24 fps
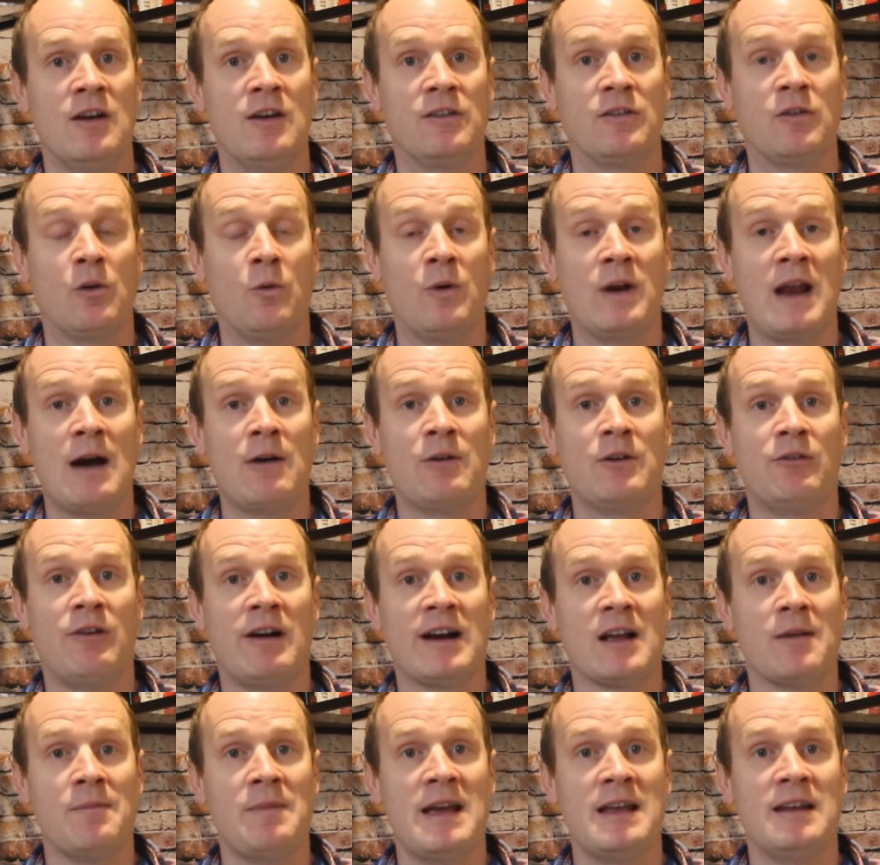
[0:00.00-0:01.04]
So what I would
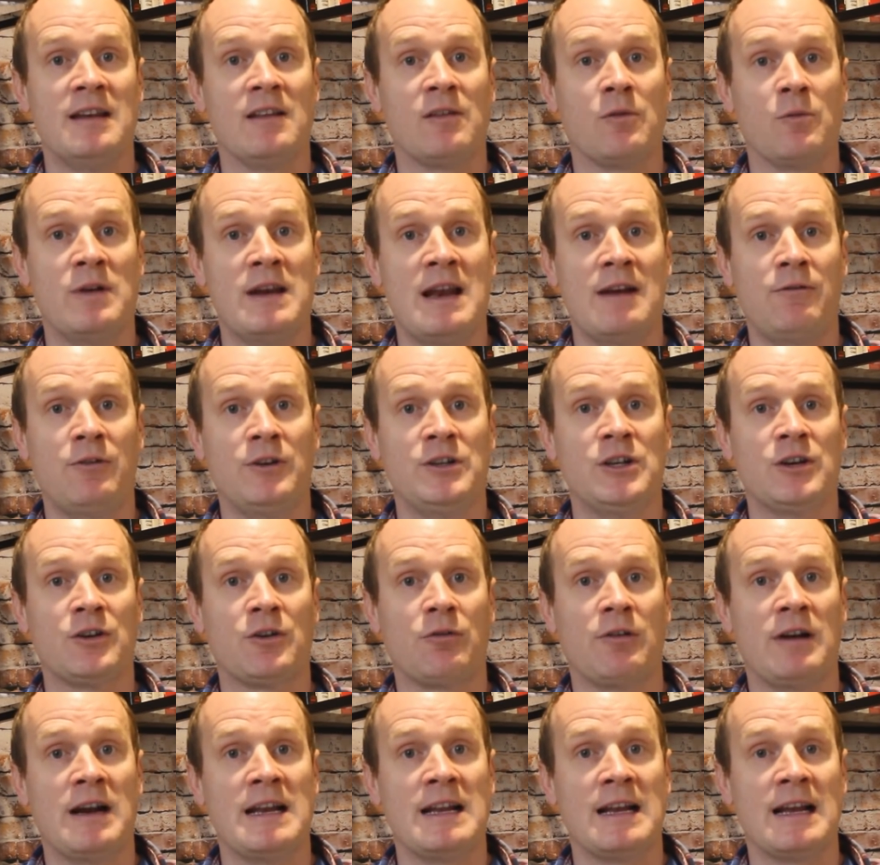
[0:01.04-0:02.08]
recommend is whenever you're
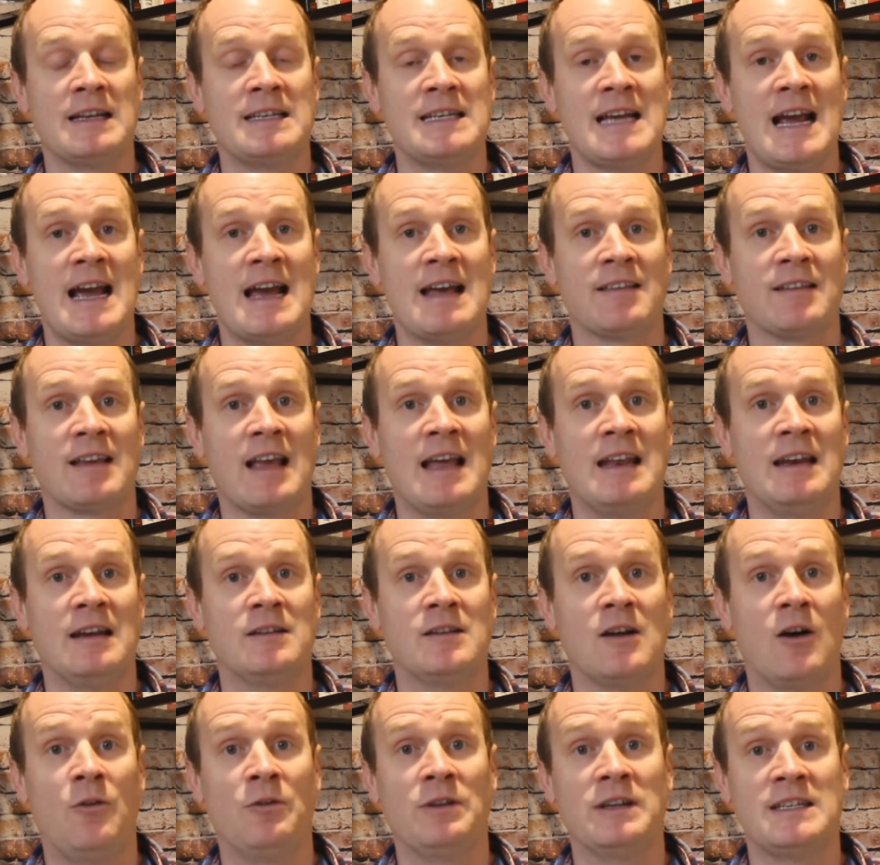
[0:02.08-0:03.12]
creating a task and
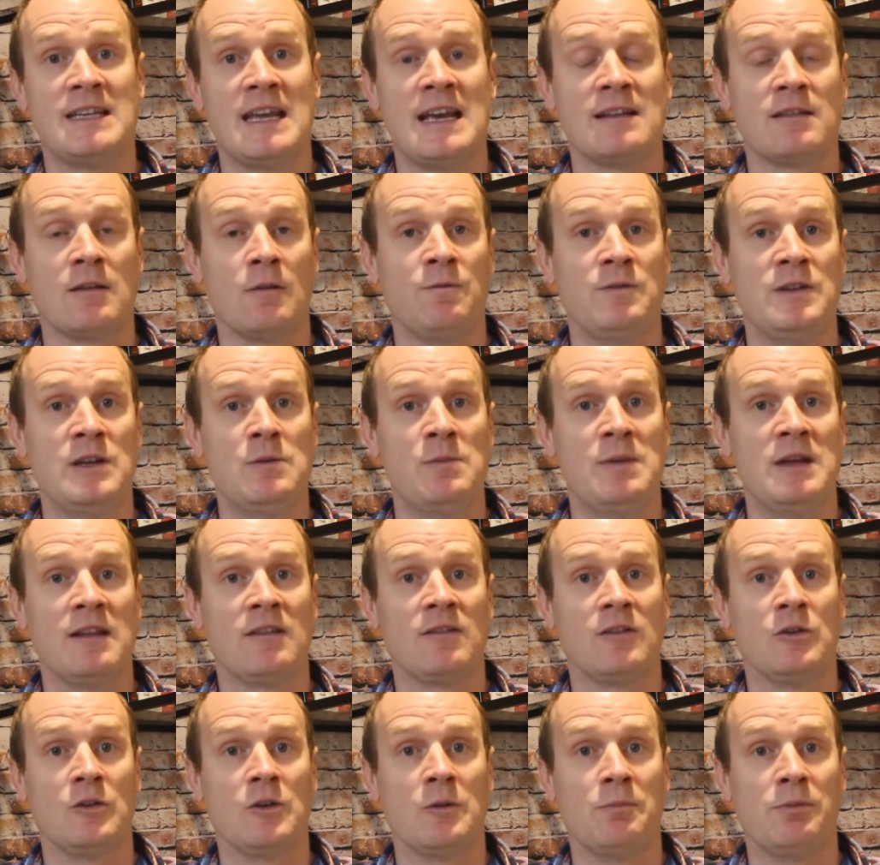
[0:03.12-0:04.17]
it only takes a few
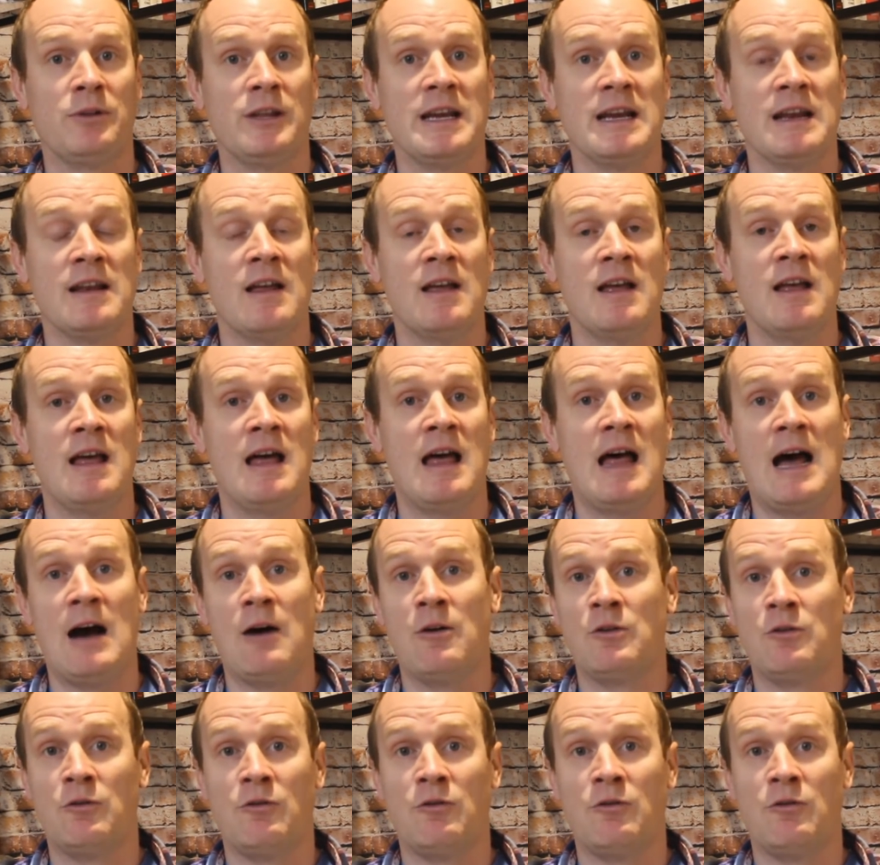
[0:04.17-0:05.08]
minutes to complete, I would